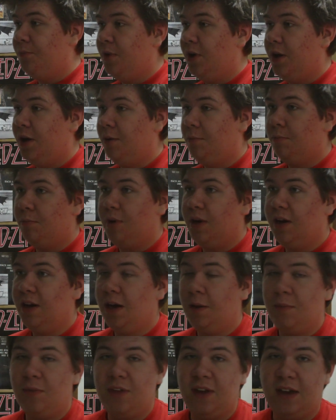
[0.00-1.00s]
Um, but
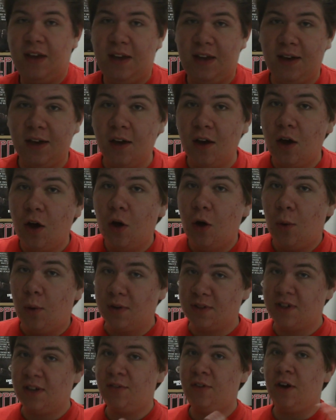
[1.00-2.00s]
I'm thinking
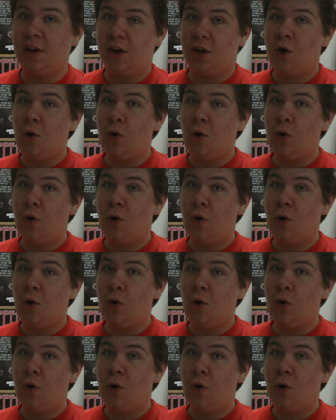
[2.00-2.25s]
once I've got